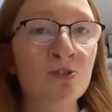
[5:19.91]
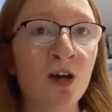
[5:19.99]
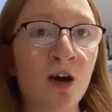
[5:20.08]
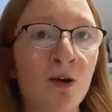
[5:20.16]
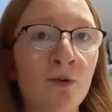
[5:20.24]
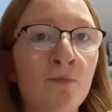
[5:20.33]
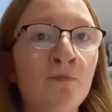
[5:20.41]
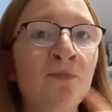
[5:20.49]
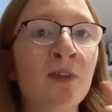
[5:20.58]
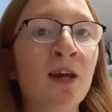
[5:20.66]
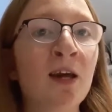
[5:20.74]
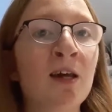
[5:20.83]
toe
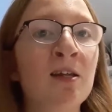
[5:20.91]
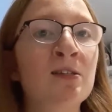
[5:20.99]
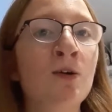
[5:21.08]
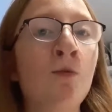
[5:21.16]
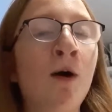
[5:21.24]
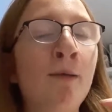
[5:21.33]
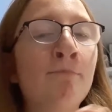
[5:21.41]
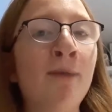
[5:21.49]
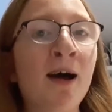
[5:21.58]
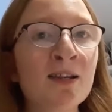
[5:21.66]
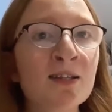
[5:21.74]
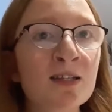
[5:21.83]
is quite
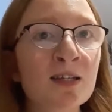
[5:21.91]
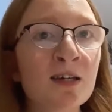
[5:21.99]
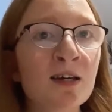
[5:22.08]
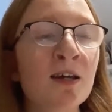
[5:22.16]
bent.